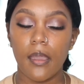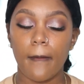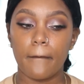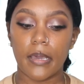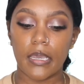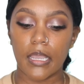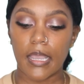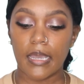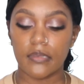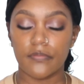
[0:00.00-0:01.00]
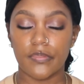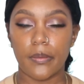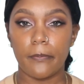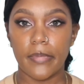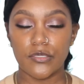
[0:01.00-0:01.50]
but kind of the
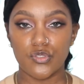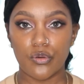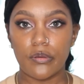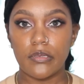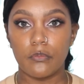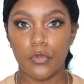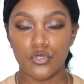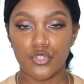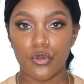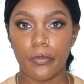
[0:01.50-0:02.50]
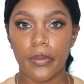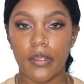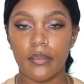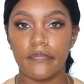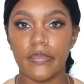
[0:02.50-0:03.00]
mental and emotional part
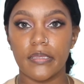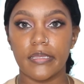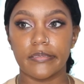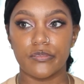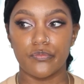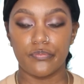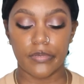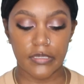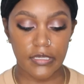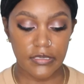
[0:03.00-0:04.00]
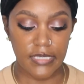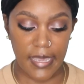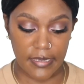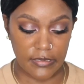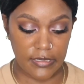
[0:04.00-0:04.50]
of it is really
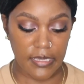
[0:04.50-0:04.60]
taxing,